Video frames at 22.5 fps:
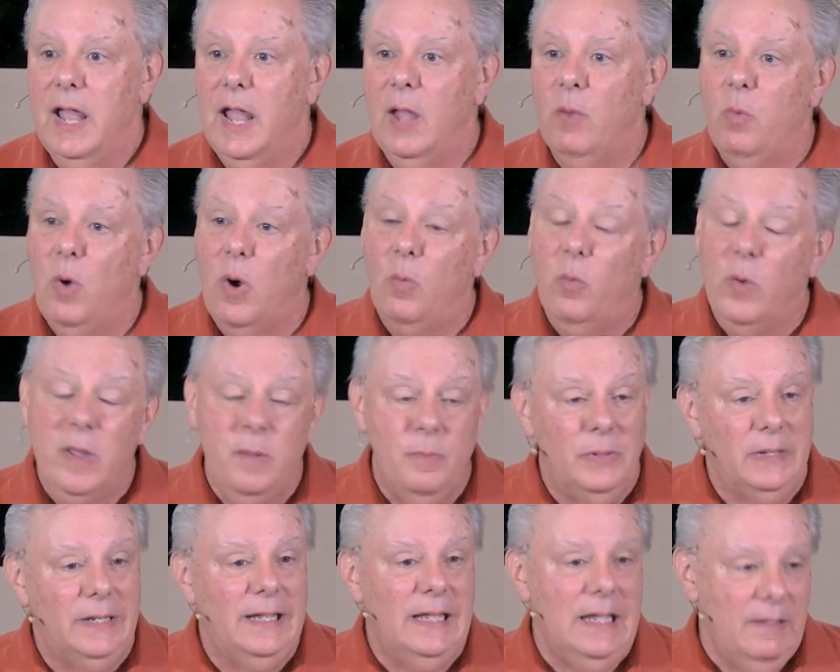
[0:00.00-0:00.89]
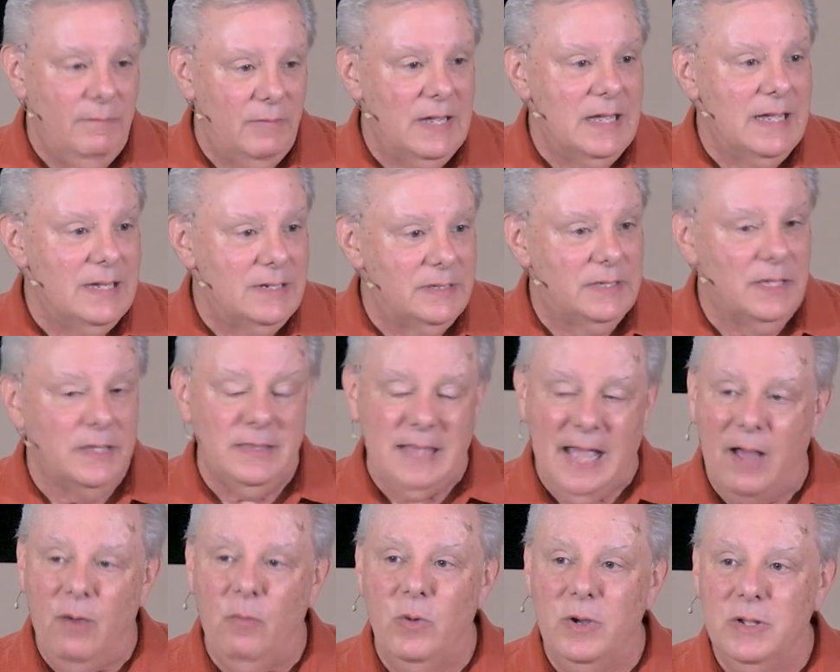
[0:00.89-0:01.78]
And what we believe is that
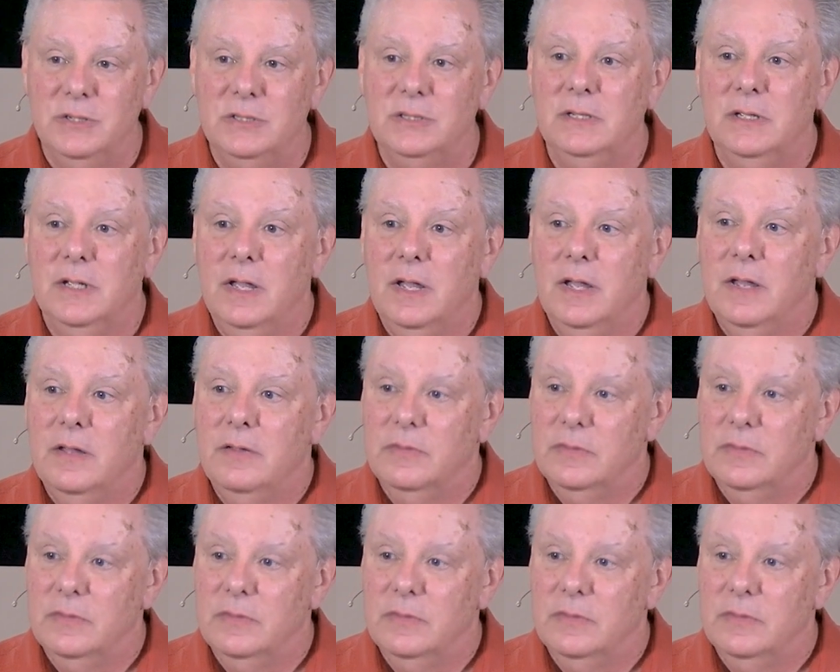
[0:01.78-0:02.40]
that was